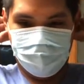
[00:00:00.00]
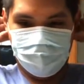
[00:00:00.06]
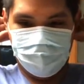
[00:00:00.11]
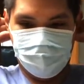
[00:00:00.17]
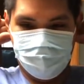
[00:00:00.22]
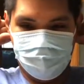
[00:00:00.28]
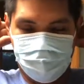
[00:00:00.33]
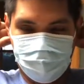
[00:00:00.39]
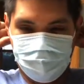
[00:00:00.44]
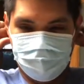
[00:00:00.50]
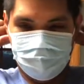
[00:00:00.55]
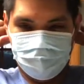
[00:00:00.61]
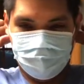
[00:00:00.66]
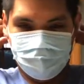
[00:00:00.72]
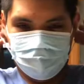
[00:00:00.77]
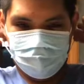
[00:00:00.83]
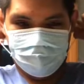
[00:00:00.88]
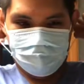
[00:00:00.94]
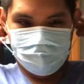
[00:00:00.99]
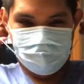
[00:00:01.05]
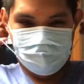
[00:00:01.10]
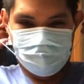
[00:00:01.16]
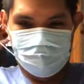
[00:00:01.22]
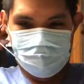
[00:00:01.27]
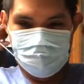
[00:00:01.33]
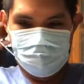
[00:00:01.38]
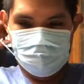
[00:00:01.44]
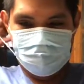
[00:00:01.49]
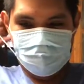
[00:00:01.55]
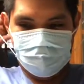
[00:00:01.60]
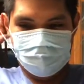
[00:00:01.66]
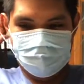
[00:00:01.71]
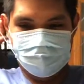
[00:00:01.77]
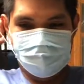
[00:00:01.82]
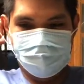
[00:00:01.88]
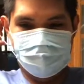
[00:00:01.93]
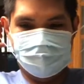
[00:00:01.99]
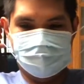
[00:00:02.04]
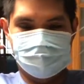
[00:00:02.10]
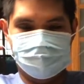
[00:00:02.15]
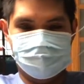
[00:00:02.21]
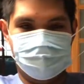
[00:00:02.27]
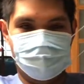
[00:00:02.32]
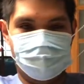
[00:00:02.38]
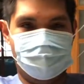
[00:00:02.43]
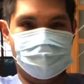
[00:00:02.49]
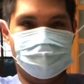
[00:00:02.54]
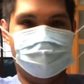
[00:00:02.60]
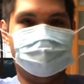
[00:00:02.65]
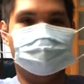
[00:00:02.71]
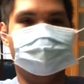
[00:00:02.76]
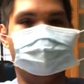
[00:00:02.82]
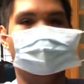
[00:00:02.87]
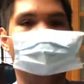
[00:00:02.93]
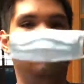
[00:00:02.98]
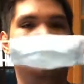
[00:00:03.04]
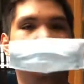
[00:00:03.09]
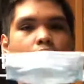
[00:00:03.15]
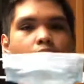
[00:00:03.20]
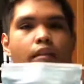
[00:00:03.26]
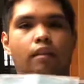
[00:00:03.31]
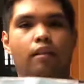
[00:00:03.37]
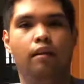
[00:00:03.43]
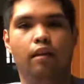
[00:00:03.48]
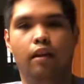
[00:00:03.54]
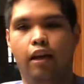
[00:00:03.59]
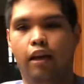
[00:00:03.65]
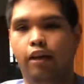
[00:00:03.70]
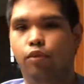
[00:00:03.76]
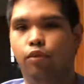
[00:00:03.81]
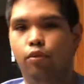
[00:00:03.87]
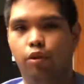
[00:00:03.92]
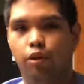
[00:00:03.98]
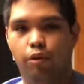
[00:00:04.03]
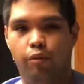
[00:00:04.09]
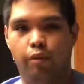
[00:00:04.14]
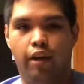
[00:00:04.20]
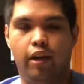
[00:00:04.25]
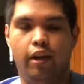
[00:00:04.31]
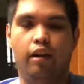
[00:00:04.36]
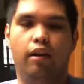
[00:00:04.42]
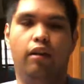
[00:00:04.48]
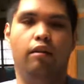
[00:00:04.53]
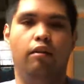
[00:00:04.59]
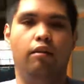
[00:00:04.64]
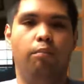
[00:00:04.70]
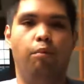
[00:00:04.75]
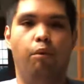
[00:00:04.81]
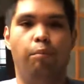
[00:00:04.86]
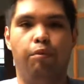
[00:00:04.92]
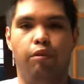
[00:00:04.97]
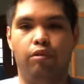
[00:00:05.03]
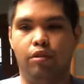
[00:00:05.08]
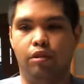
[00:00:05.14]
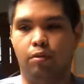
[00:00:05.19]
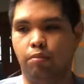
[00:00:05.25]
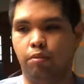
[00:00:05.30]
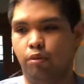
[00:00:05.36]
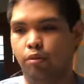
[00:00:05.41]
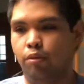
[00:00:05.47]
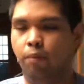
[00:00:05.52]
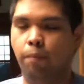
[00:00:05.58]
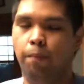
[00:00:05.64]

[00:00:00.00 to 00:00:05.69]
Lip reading: mine is these kinds of masks, so I'm gonna take off from the ear and throw it away at an appropriate receptacle.